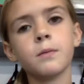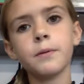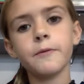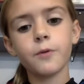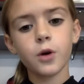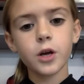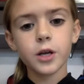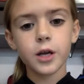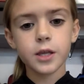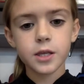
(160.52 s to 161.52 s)
before I
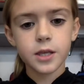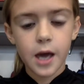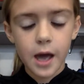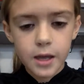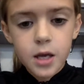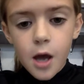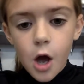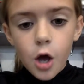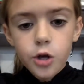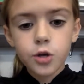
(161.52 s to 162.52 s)
get to the end,
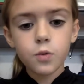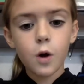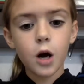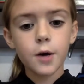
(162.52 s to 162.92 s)
you